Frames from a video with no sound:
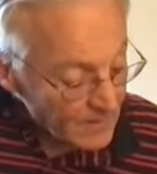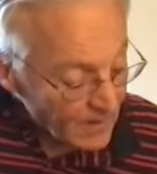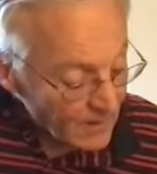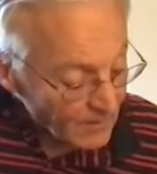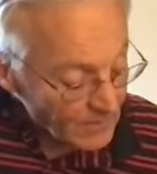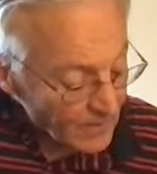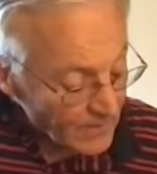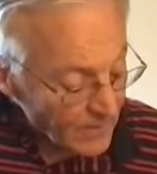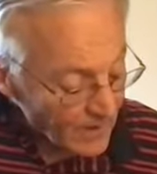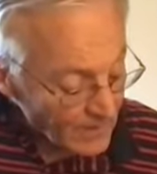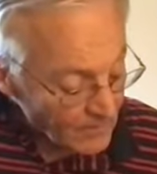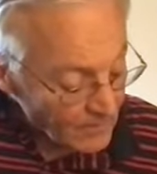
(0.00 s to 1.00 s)
Oh,
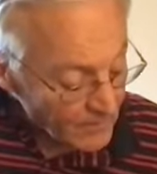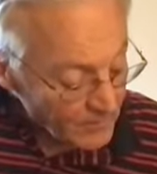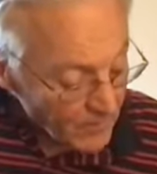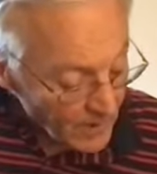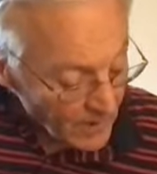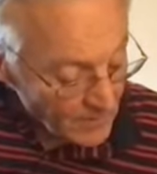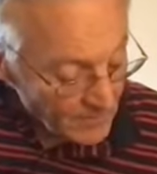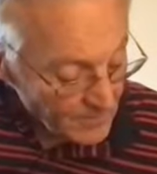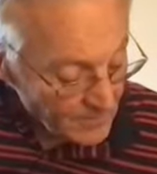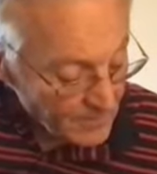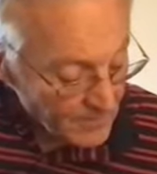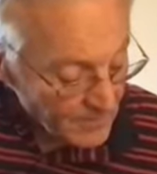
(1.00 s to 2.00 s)
okay.
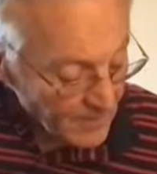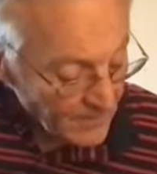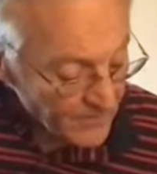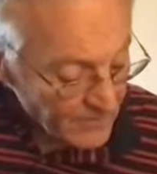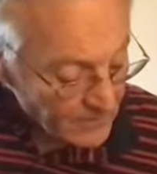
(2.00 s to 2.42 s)
I think it